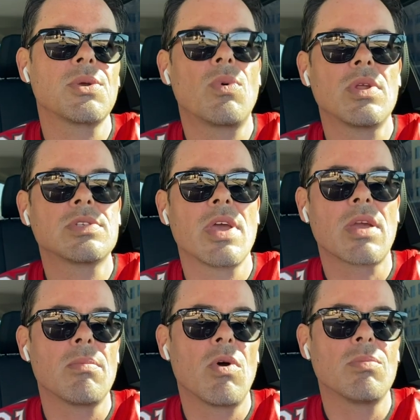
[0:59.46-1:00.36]
want to
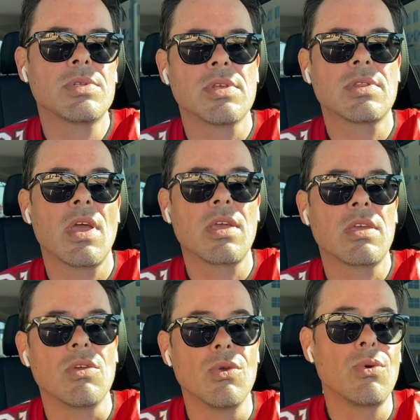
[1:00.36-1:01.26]
take a moment to
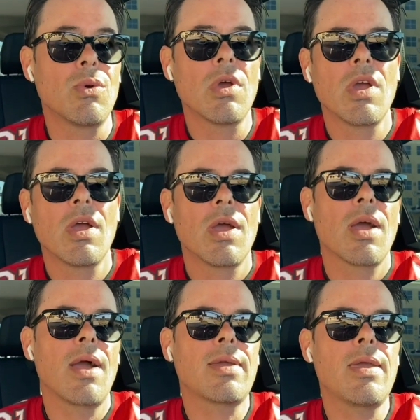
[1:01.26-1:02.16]
thank you.
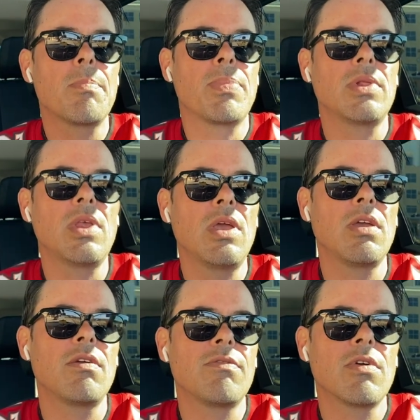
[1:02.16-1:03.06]
I can't
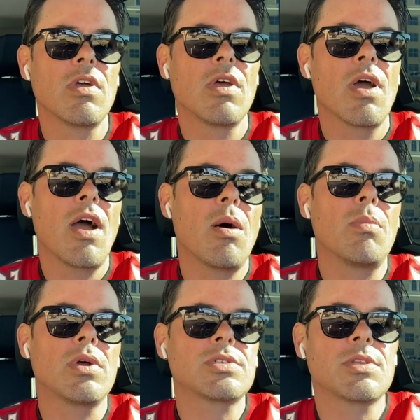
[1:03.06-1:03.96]
believe how
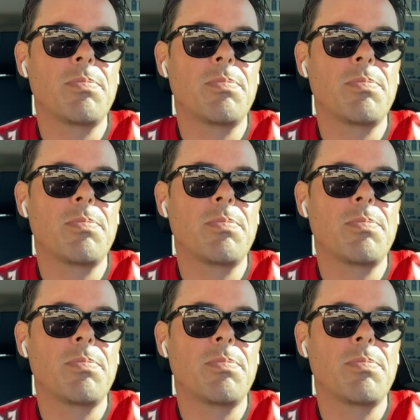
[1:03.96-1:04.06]
much the